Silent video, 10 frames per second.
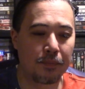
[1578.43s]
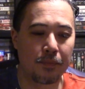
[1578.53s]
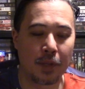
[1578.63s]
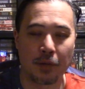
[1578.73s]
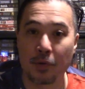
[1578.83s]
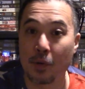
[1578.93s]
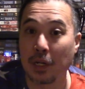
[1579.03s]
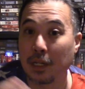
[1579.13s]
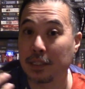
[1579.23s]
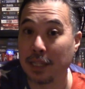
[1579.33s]
If you want
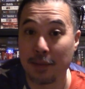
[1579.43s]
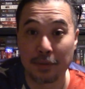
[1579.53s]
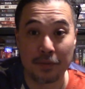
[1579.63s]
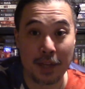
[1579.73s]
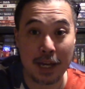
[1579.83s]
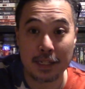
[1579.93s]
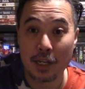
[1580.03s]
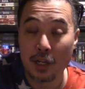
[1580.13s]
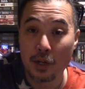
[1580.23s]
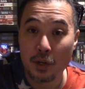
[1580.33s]
an example of that,
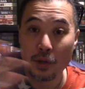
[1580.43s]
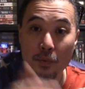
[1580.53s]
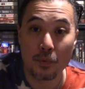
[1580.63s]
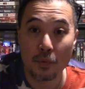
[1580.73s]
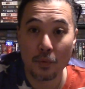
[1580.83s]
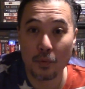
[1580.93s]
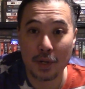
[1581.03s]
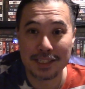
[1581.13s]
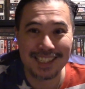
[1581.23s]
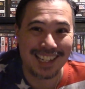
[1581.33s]

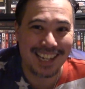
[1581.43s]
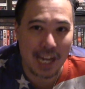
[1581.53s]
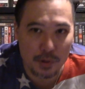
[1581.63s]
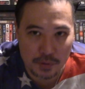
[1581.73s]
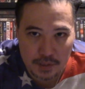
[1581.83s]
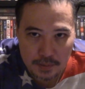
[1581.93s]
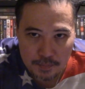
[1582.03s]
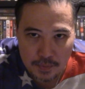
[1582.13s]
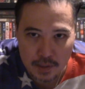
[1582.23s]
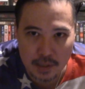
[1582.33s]
watch The Accountant.
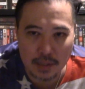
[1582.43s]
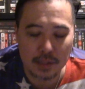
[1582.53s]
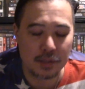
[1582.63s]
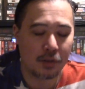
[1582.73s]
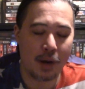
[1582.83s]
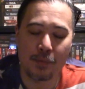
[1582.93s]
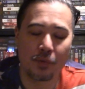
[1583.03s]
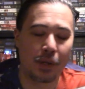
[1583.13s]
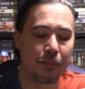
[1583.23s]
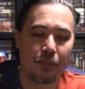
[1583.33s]
It's a great
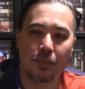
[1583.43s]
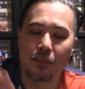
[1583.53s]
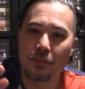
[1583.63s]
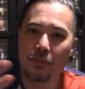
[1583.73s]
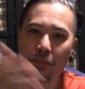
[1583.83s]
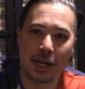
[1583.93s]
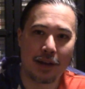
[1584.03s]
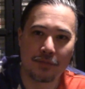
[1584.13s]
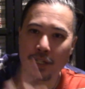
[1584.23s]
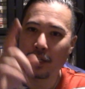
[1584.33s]
movie, Ben
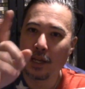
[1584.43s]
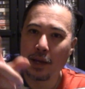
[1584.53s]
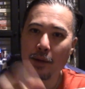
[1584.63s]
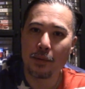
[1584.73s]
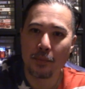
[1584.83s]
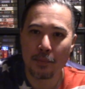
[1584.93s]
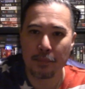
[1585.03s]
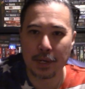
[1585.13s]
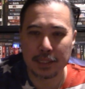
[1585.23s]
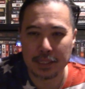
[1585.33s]
Affleck,
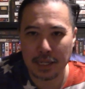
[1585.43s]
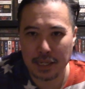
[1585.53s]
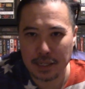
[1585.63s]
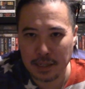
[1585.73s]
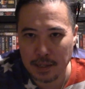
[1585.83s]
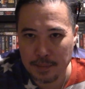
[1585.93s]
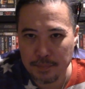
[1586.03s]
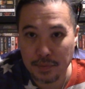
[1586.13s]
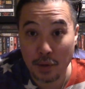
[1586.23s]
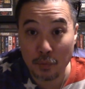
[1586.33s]
but
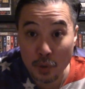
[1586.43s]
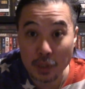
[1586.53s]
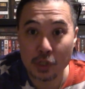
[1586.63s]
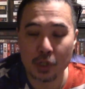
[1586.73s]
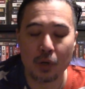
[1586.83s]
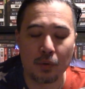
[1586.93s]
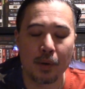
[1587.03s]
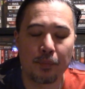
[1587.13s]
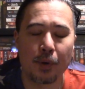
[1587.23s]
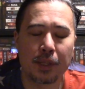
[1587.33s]
they really show, at
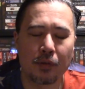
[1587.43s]
one point,